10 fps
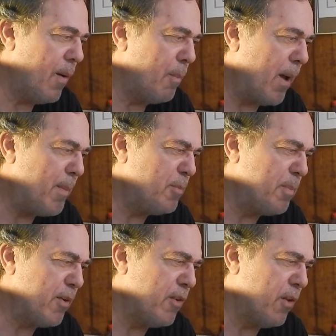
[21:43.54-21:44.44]
Obama's
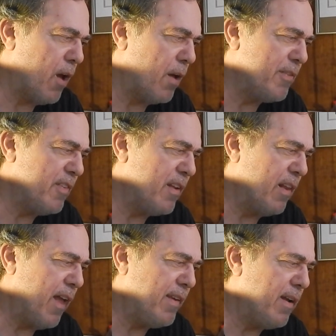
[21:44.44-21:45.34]
personal office
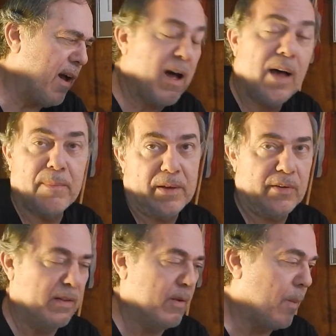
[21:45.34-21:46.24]
declined
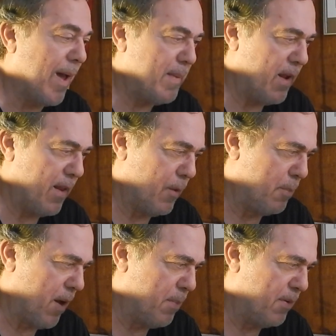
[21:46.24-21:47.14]
comment on the
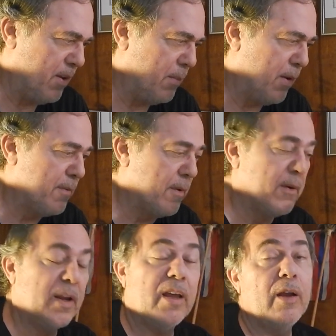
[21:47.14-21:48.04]
Waimanalo property,
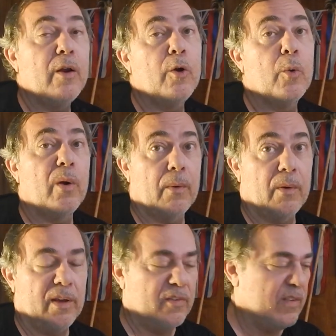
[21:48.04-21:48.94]
referring
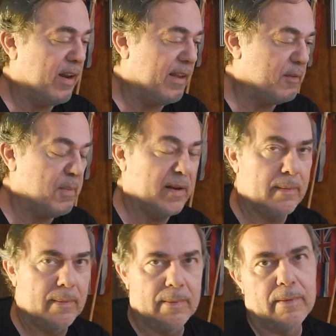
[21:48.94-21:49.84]
inquiries to Nesbitt,
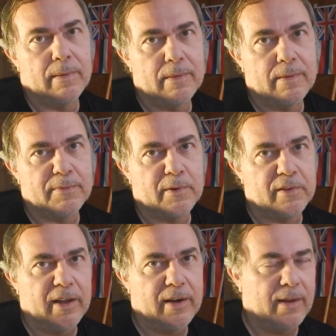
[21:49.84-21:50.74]
the
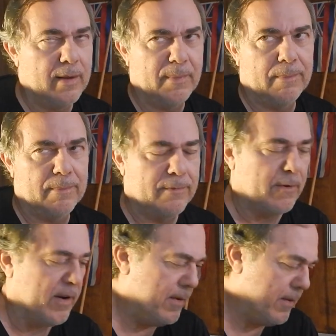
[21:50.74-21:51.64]
first lady,
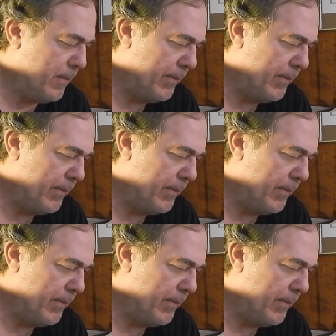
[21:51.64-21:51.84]
friend.